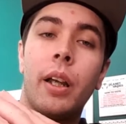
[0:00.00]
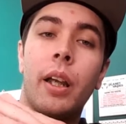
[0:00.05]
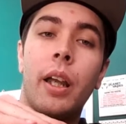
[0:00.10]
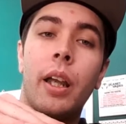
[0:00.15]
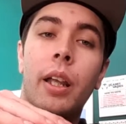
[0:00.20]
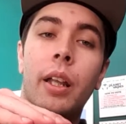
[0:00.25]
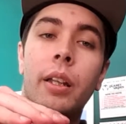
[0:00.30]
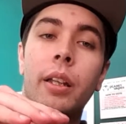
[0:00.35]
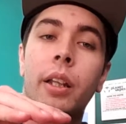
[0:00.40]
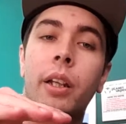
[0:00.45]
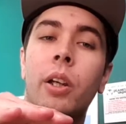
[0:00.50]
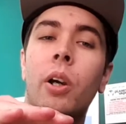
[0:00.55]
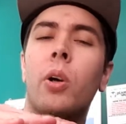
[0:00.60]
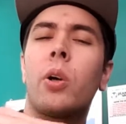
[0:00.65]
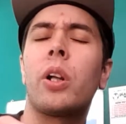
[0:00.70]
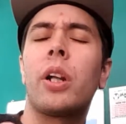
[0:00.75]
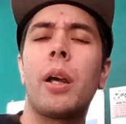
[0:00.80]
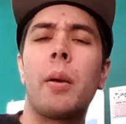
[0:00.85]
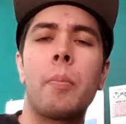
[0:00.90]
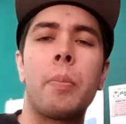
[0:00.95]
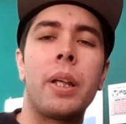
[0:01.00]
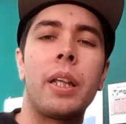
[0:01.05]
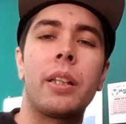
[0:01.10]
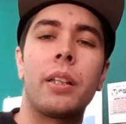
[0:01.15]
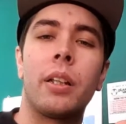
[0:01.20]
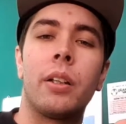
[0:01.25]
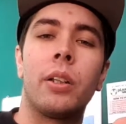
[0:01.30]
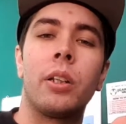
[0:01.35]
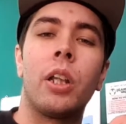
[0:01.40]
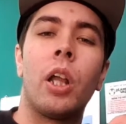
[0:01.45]
and the coconut
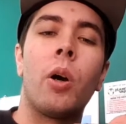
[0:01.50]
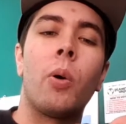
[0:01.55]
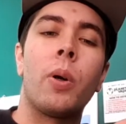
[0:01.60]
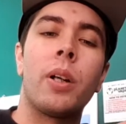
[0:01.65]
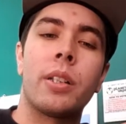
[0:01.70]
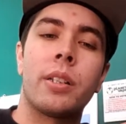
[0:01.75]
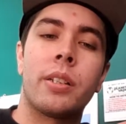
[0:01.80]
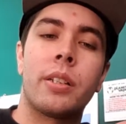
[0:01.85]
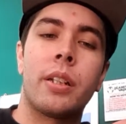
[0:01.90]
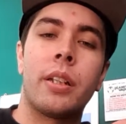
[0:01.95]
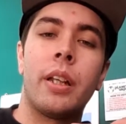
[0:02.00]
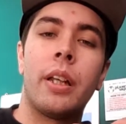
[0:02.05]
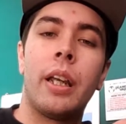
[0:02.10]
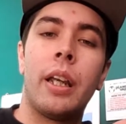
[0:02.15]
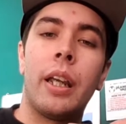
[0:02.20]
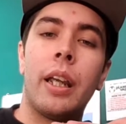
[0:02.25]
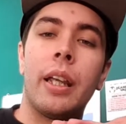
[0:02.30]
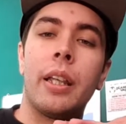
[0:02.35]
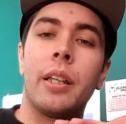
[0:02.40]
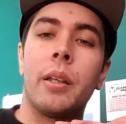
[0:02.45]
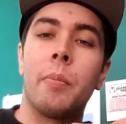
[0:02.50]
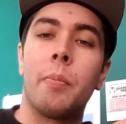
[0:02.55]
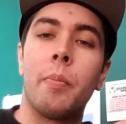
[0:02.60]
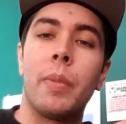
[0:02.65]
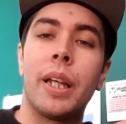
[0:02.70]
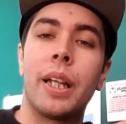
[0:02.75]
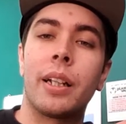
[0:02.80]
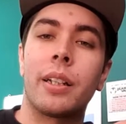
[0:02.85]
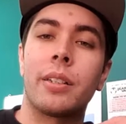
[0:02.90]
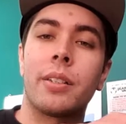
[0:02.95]
being the lowest in the
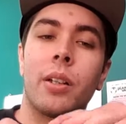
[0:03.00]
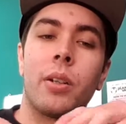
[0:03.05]
mix.